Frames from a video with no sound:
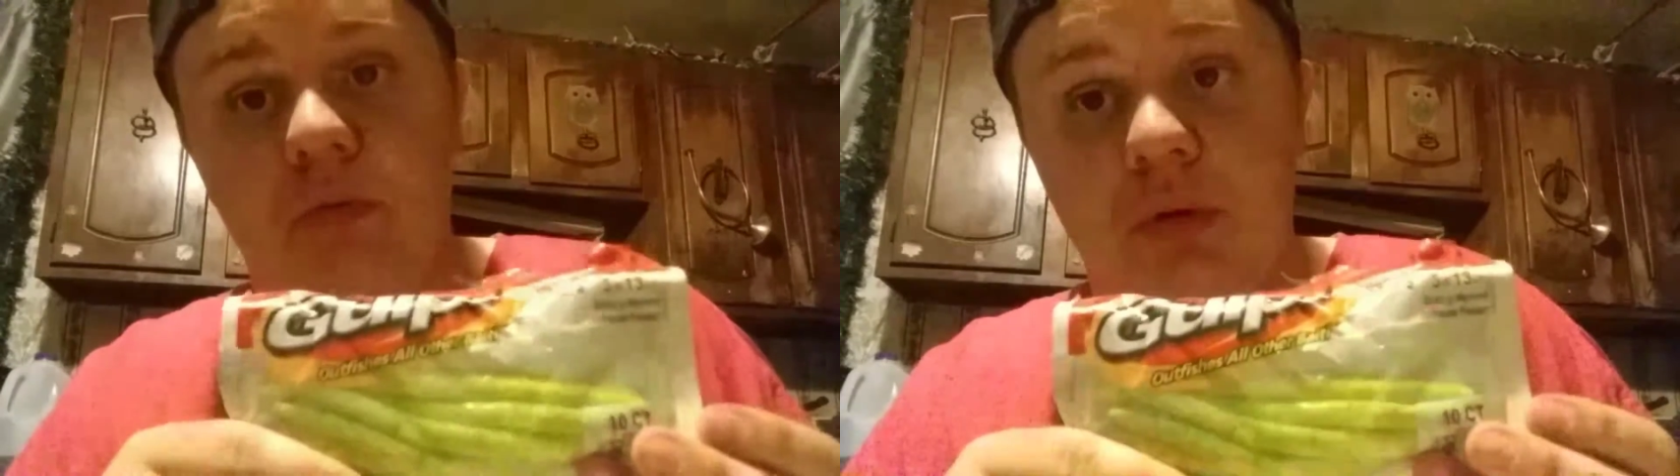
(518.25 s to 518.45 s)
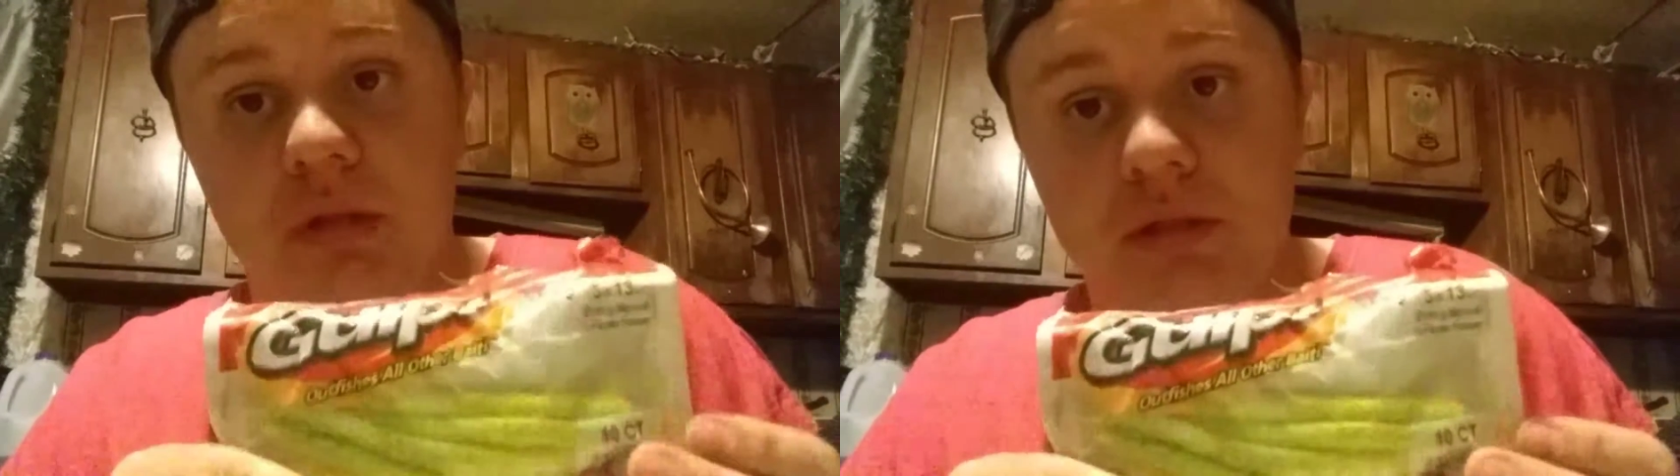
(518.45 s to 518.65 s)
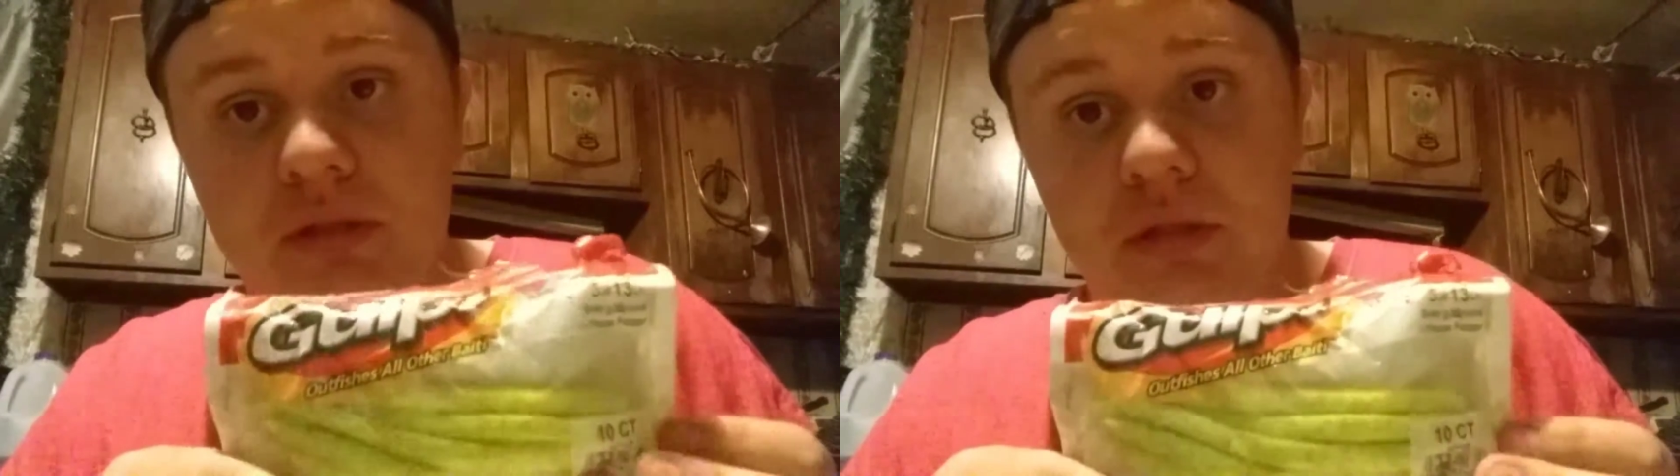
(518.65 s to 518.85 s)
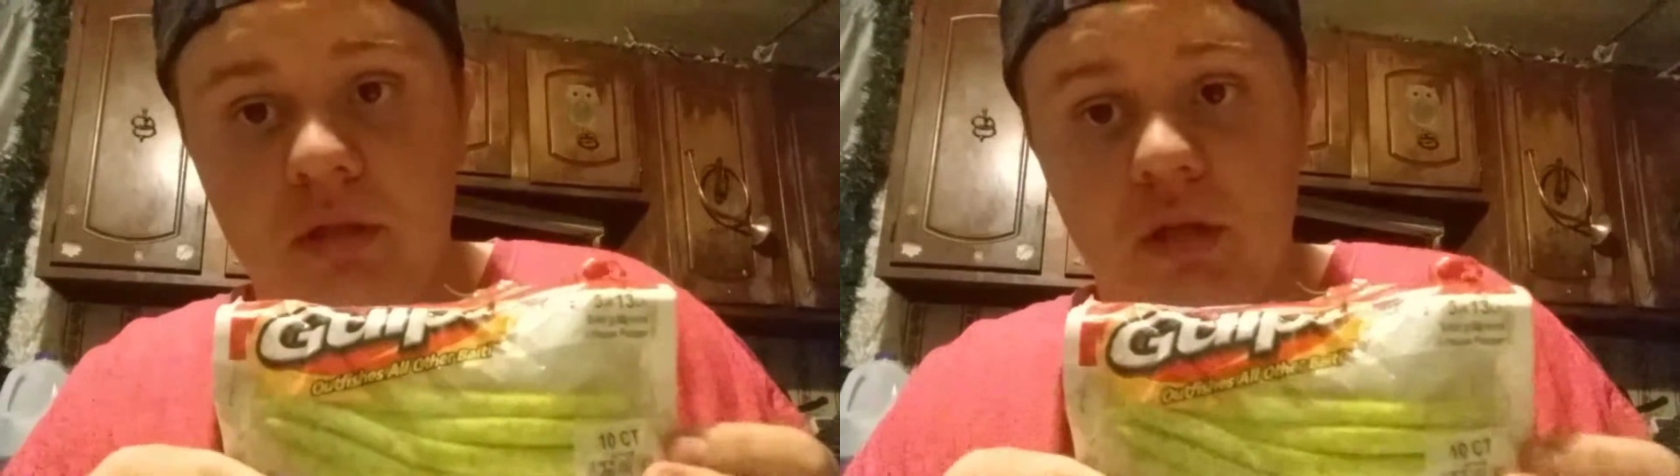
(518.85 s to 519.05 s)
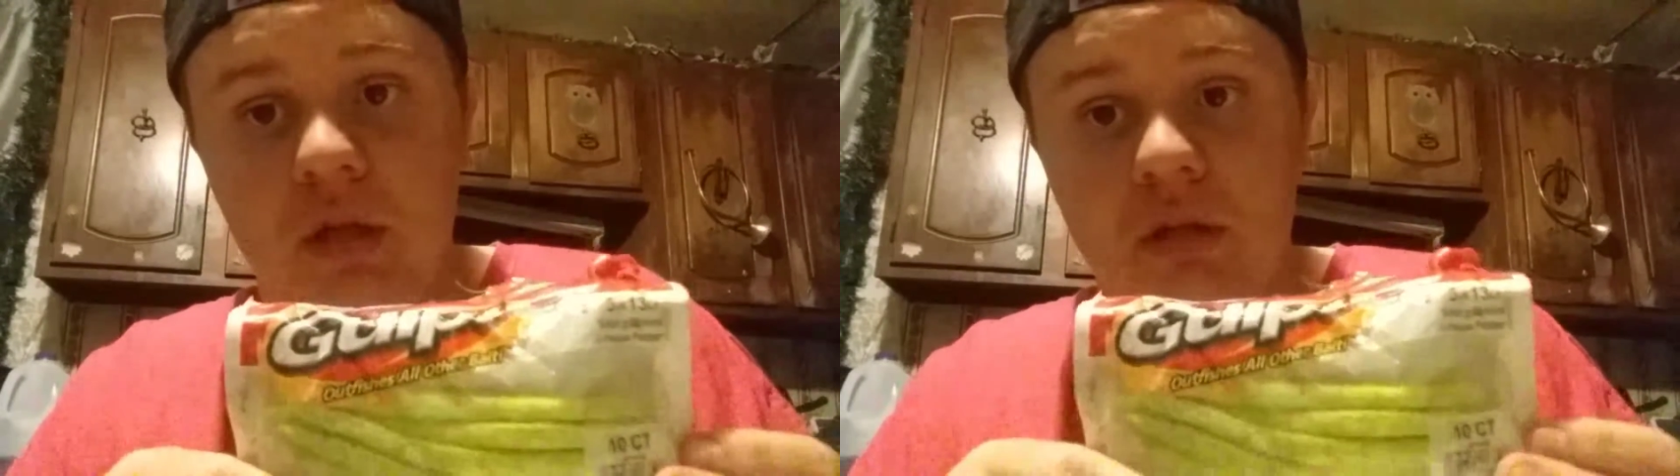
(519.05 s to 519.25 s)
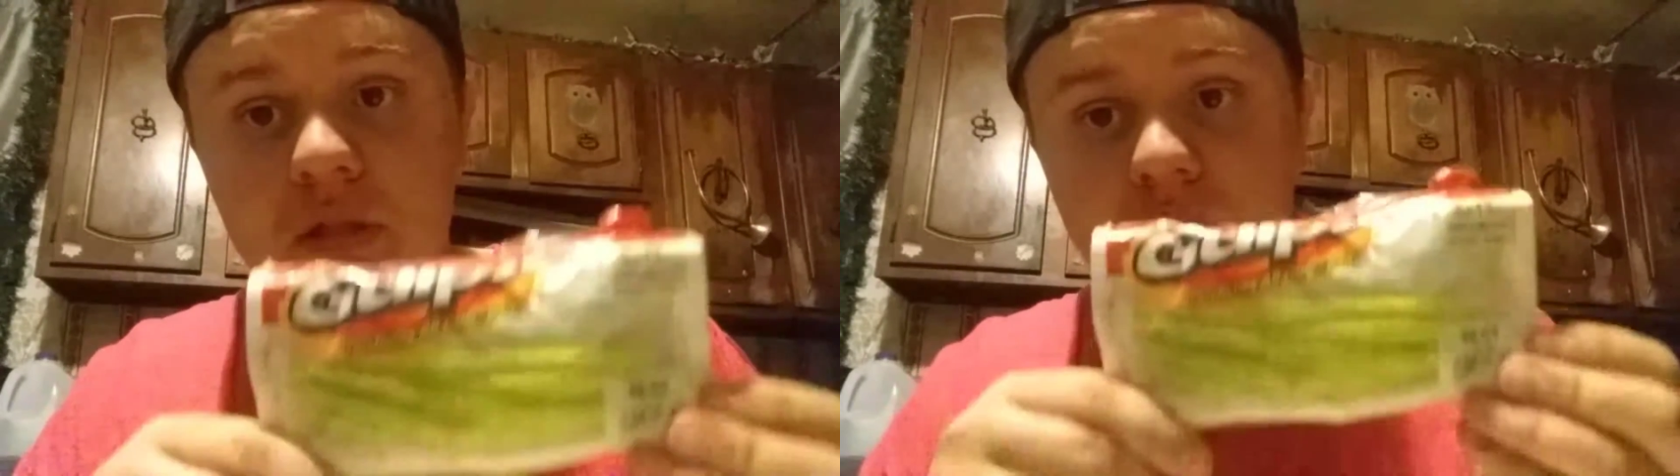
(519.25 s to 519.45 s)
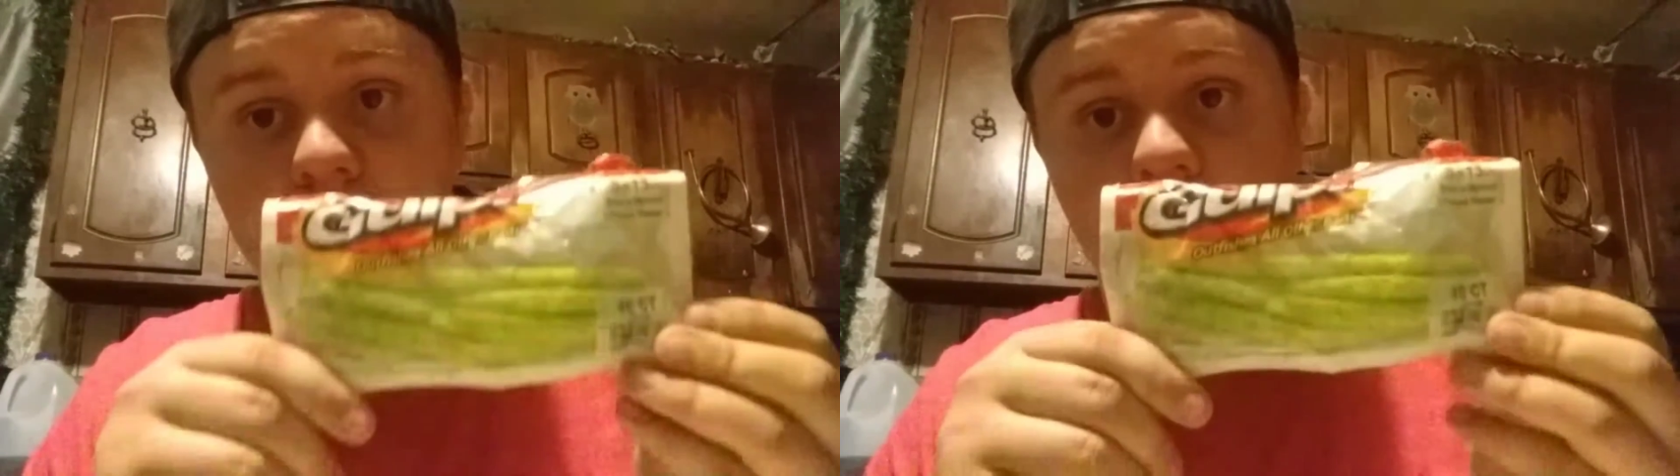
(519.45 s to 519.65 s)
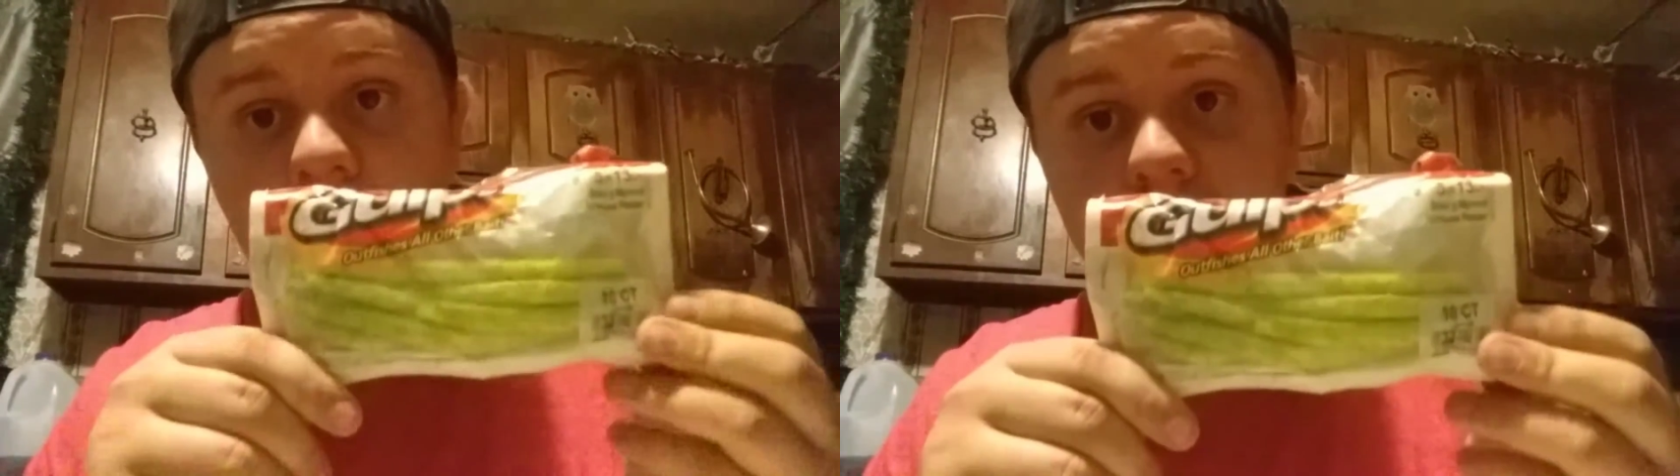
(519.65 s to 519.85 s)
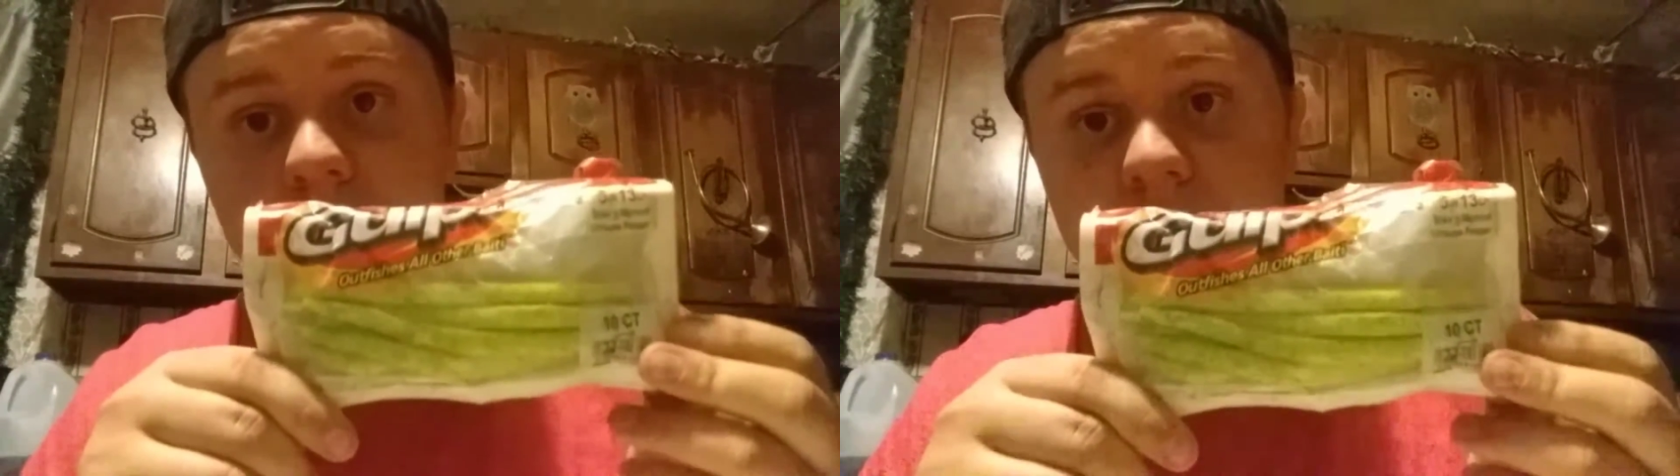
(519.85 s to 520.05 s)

ones. These are Gulps.